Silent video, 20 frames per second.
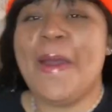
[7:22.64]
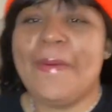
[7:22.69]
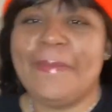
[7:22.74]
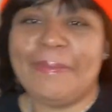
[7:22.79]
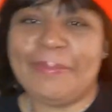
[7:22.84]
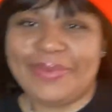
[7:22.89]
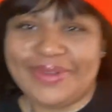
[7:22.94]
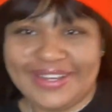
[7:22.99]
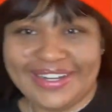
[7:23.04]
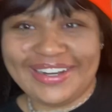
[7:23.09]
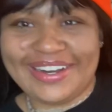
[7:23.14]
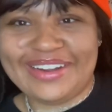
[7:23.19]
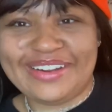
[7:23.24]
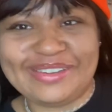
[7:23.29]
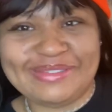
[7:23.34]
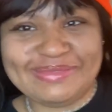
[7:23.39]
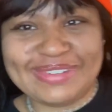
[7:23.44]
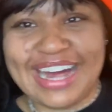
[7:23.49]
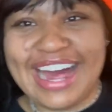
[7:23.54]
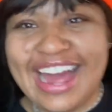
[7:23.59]
But
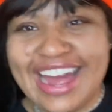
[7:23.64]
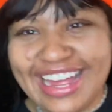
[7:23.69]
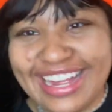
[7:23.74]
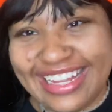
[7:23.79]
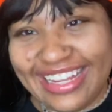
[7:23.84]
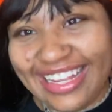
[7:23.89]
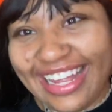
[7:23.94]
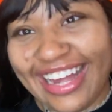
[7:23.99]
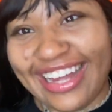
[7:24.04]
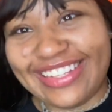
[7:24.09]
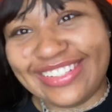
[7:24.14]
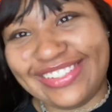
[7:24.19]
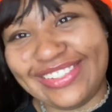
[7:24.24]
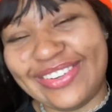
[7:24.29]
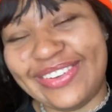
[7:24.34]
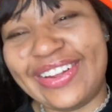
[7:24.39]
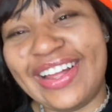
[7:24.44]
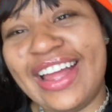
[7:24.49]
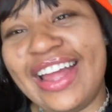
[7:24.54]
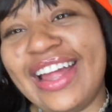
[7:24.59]
yeah,
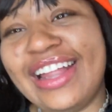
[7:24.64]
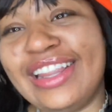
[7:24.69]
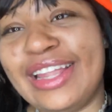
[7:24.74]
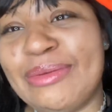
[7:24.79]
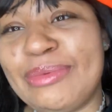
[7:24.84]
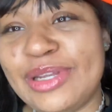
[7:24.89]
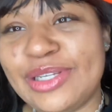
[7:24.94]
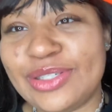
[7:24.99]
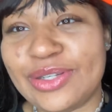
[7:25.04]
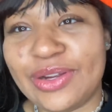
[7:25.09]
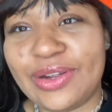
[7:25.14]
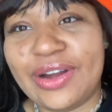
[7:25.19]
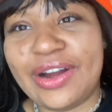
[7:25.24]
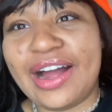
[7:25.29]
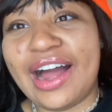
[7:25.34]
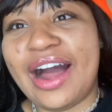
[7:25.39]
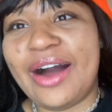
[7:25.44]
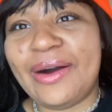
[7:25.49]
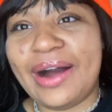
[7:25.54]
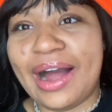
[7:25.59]
so let me show y'all
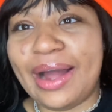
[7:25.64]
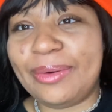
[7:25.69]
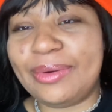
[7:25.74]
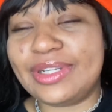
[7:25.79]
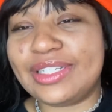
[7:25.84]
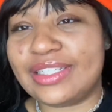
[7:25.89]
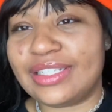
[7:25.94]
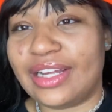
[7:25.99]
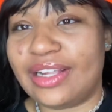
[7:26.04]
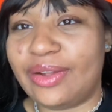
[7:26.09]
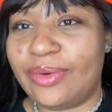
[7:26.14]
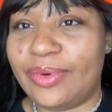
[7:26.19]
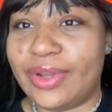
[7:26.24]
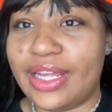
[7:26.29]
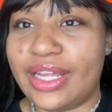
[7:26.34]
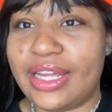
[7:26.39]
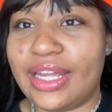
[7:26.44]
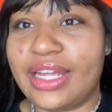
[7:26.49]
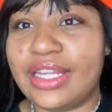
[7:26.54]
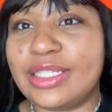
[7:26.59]
how I would style a
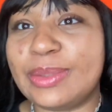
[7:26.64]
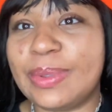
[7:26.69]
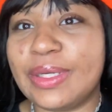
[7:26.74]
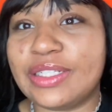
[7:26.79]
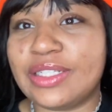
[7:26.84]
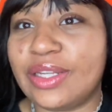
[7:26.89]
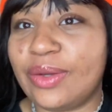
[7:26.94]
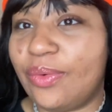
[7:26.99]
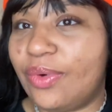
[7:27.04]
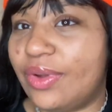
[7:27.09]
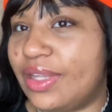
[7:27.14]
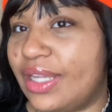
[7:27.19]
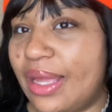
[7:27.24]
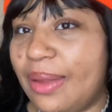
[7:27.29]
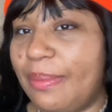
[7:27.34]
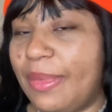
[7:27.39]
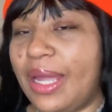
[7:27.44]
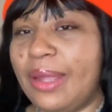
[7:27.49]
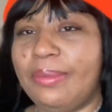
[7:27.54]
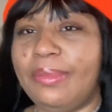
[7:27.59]
wig, especially one that
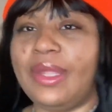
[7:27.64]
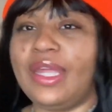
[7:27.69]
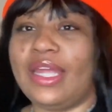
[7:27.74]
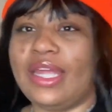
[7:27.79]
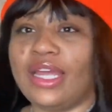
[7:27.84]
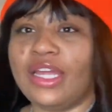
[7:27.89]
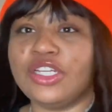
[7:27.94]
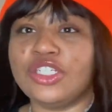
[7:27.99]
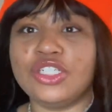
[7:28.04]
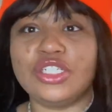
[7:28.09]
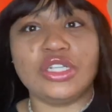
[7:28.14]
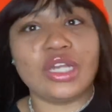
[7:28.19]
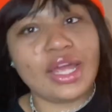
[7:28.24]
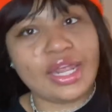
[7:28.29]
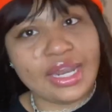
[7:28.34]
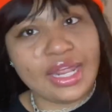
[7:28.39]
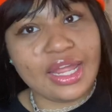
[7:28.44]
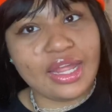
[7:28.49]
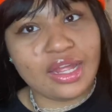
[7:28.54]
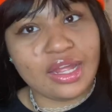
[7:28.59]
might be
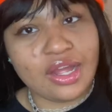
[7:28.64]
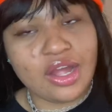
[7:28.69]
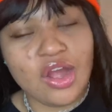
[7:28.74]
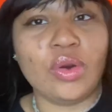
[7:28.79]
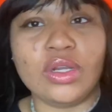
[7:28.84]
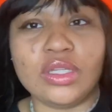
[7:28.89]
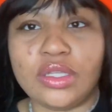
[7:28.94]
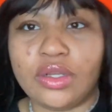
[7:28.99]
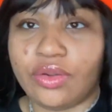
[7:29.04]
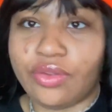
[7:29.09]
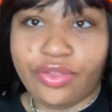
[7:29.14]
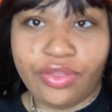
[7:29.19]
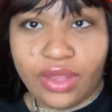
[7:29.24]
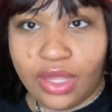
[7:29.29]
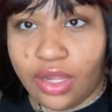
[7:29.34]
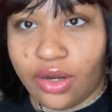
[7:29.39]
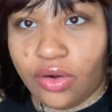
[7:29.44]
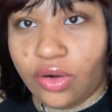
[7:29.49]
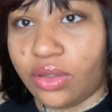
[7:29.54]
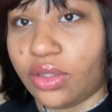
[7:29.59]
shedding or a little
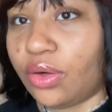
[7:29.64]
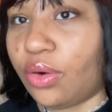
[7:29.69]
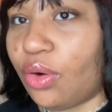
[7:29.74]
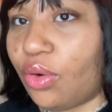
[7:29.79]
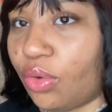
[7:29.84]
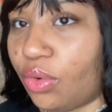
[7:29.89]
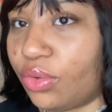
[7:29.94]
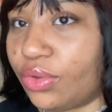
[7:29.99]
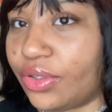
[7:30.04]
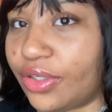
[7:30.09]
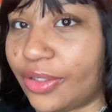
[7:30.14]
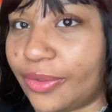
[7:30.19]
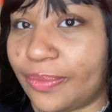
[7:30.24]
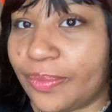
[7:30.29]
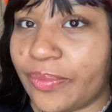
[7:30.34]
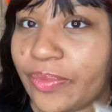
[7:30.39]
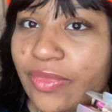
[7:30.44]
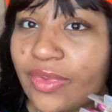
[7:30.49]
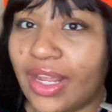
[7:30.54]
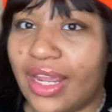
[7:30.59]
thin or a little older.
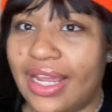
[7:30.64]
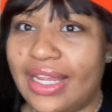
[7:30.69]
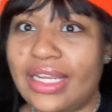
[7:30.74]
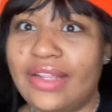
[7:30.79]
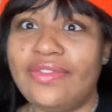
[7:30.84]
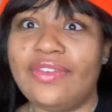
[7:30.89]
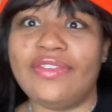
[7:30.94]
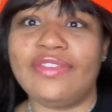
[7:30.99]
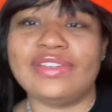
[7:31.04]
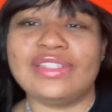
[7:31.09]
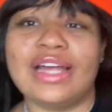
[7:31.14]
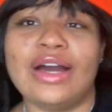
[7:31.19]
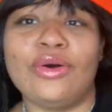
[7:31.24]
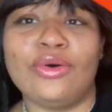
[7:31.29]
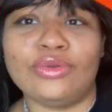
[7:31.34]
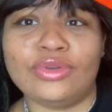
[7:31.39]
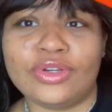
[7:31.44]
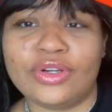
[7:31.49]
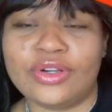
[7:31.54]
And even if it's not older,